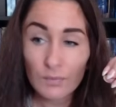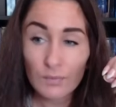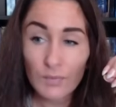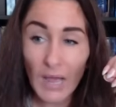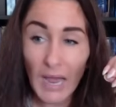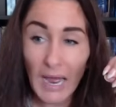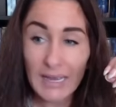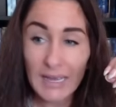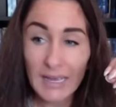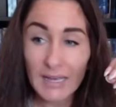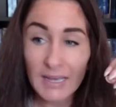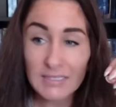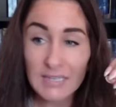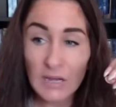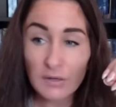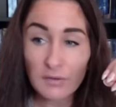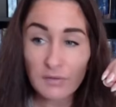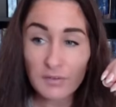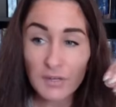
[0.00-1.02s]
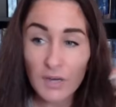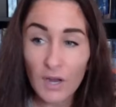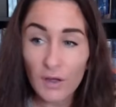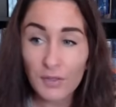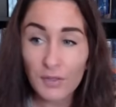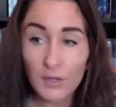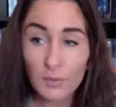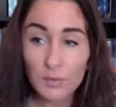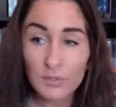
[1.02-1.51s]
I can't tell if
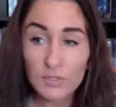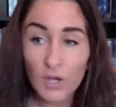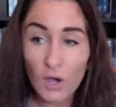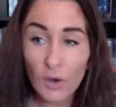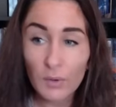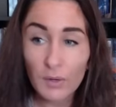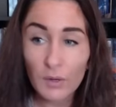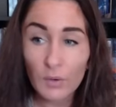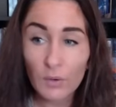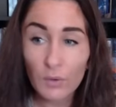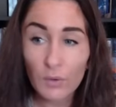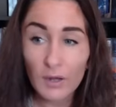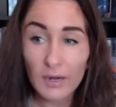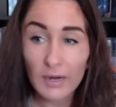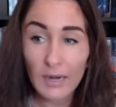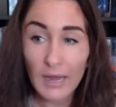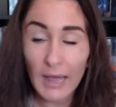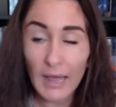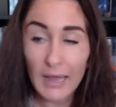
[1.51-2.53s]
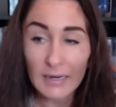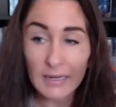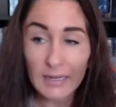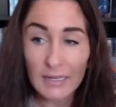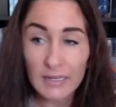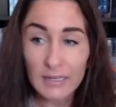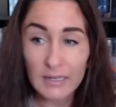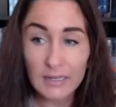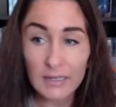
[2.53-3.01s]
nothing was going on and
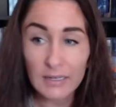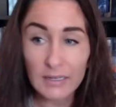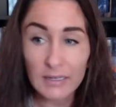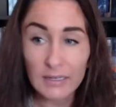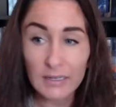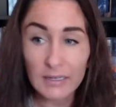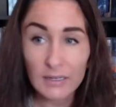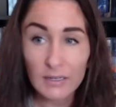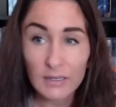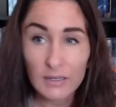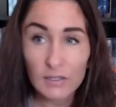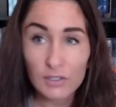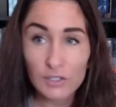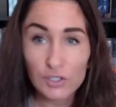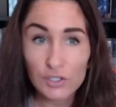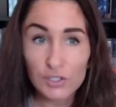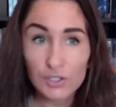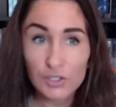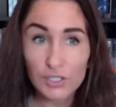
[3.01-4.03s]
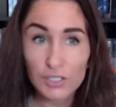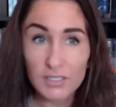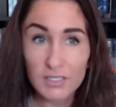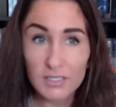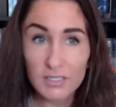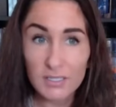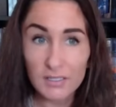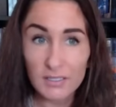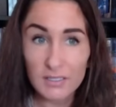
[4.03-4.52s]
he just
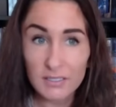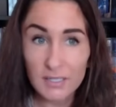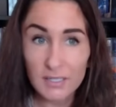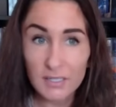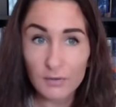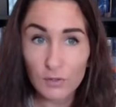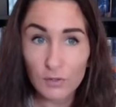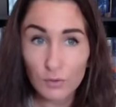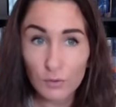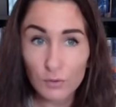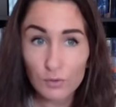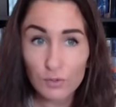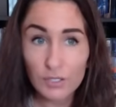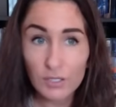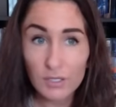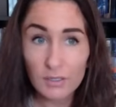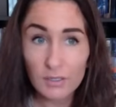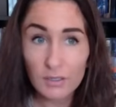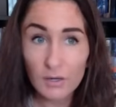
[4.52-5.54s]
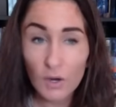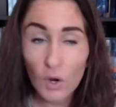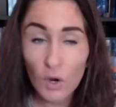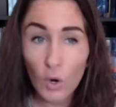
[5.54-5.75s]
is in a state of delusion,